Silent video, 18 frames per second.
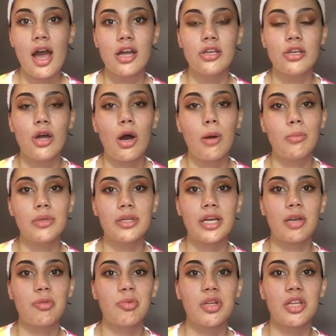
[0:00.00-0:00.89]
And normally
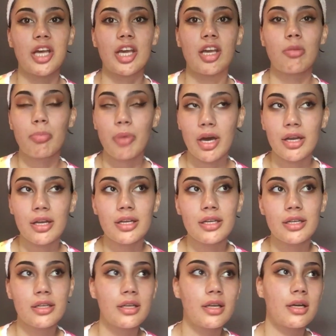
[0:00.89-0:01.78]
I'd be like
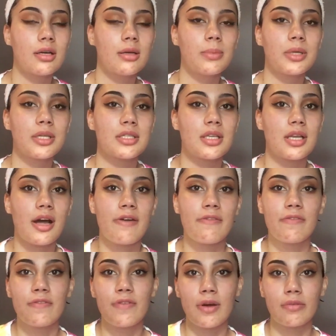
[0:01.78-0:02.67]
panicking now because I'd
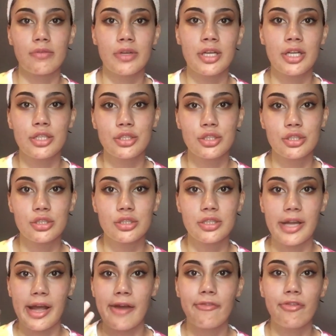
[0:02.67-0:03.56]
have foundation
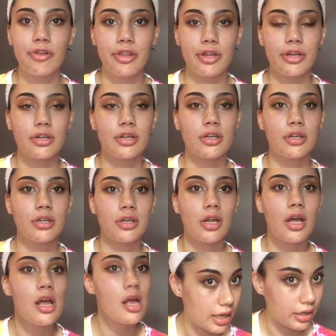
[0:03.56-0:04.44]
and everything on,
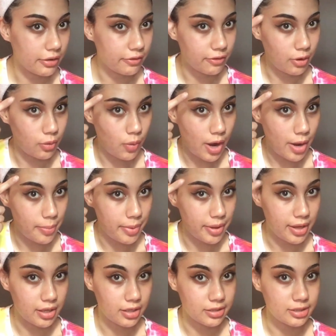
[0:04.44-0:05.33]
and if I wipe
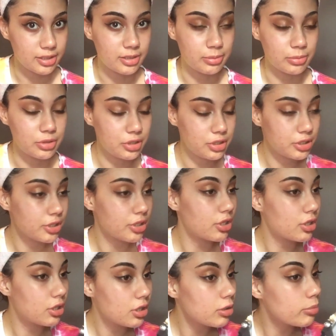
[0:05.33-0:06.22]
it it'll smudge it
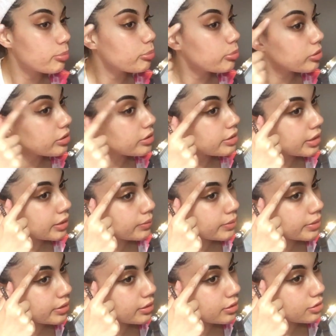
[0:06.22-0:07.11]
all, but
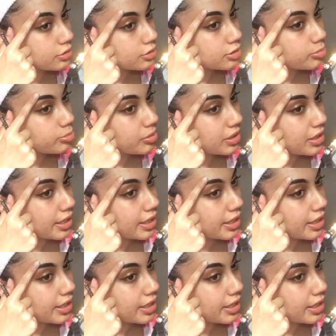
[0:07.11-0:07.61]
now I could just be